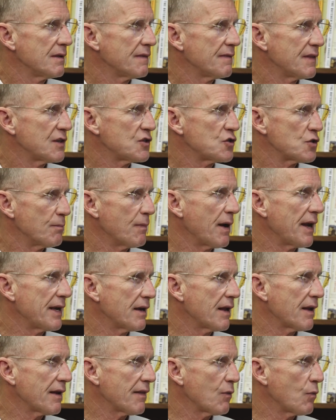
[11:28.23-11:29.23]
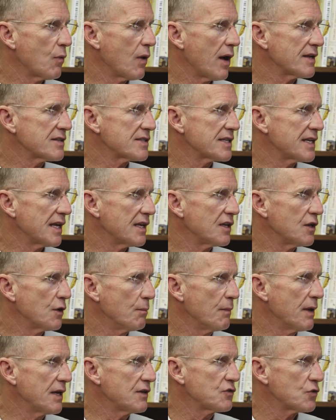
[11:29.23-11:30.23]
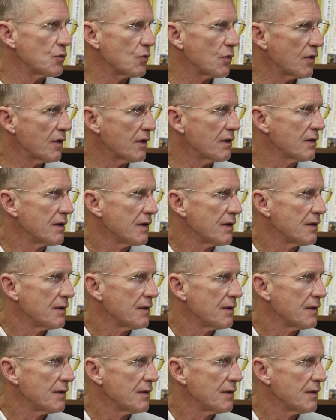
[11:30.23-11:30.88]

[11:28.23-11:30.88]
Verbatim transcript: that you might not otherwise get. Your mentor